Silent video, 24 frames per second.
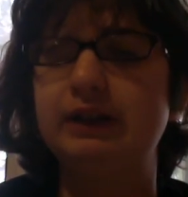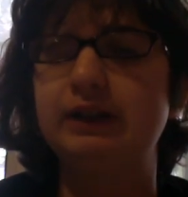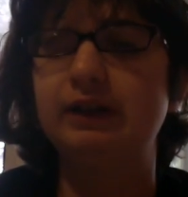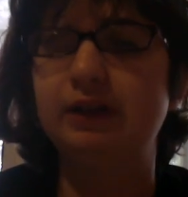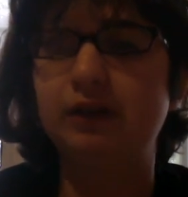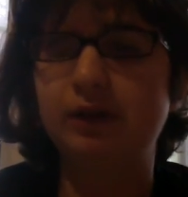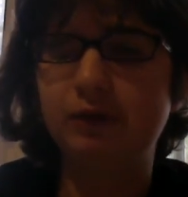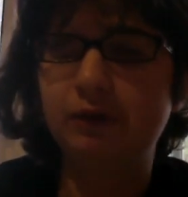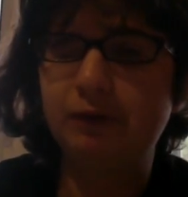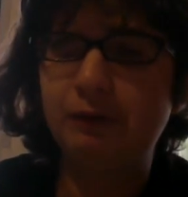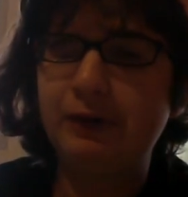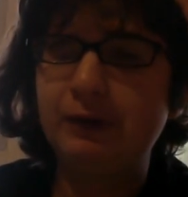
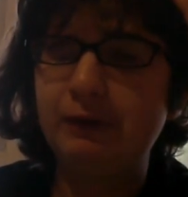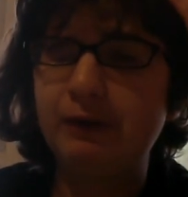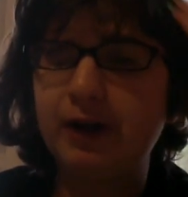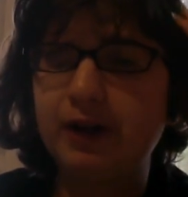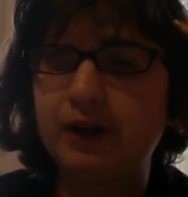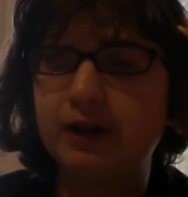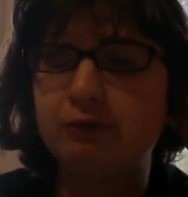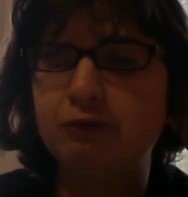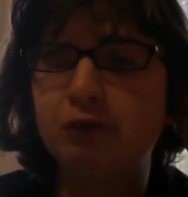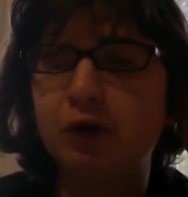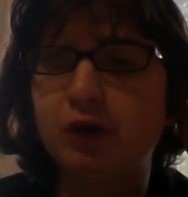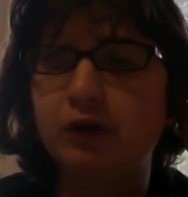So we
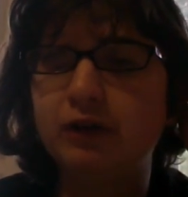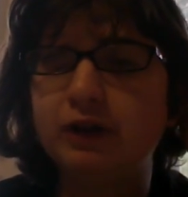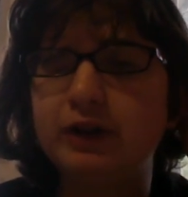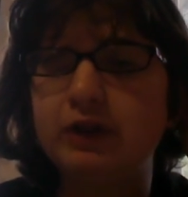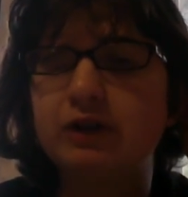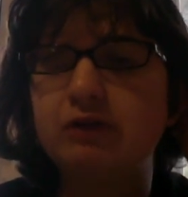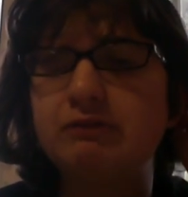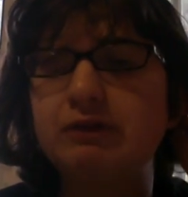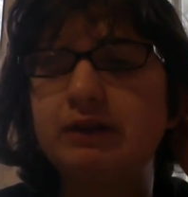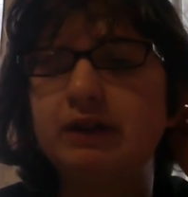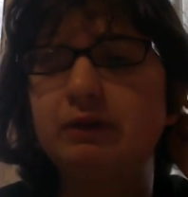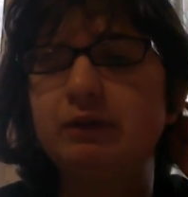watched Mortal
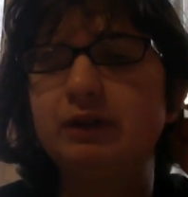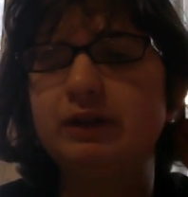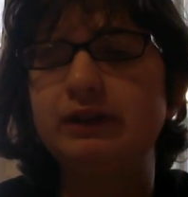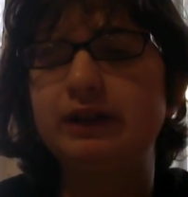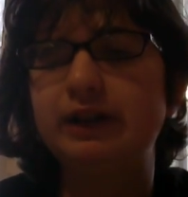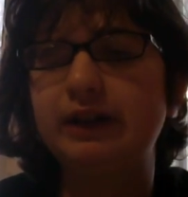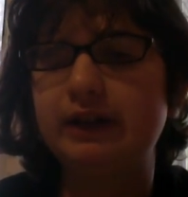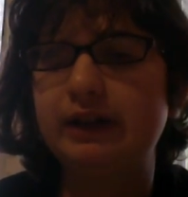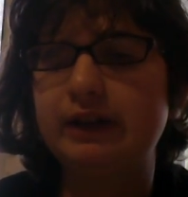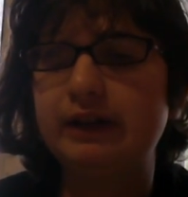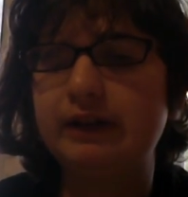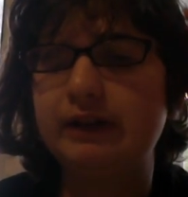Instruments one
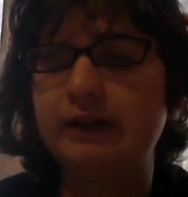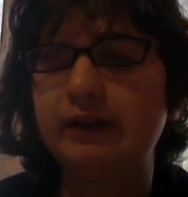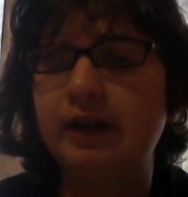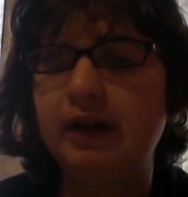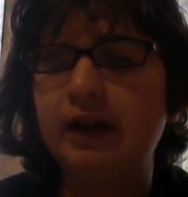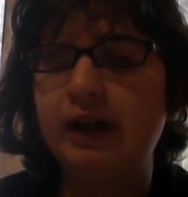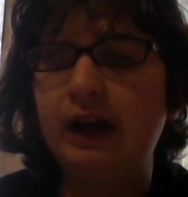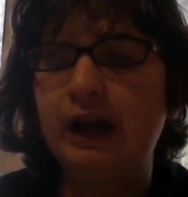day, and